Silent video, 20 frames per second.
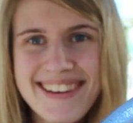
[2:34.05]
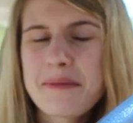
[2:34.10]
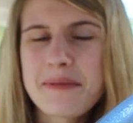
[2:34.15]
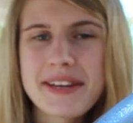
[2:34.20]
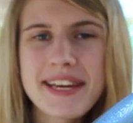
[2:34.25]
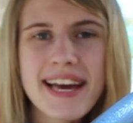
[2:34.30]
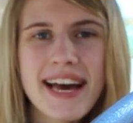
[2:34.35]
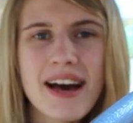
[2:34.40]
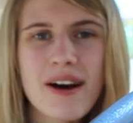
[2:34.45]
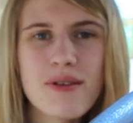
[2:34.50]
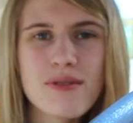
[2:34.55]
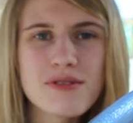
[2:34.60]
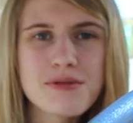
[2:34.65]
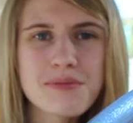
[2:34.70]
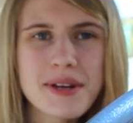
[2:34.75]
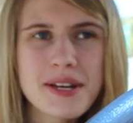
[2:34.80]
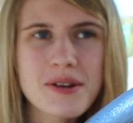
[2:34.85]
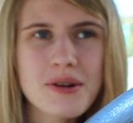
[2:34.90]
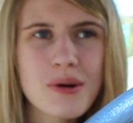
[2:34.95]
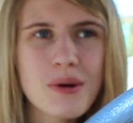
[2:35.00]
But yeah, it was
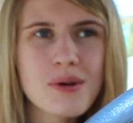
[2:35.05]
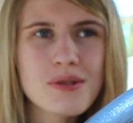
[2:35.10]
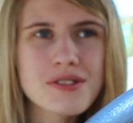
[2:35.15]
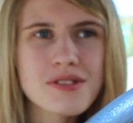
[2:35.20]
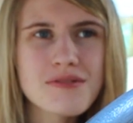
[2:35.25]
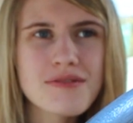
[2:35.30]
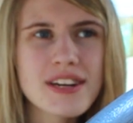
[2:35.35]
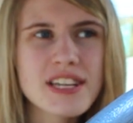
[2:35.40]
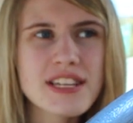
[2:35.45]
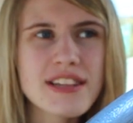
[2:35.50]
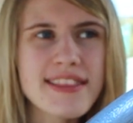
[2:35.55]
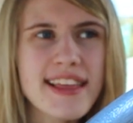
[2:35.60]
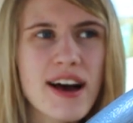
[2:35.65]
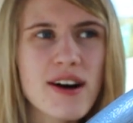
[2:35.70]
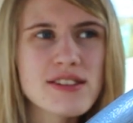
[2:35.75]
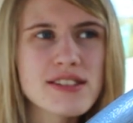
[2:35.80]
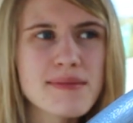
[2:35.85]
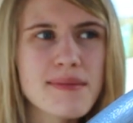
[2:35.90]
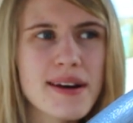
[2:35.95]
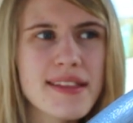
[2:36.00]
my goal to reach a
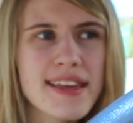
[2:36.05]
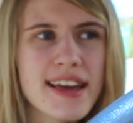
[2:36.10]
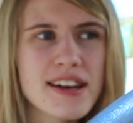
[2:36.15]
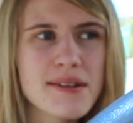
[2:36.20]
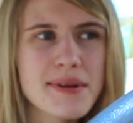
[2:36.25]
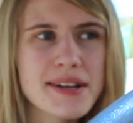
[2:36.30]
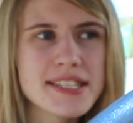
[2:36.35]
thousand by the end of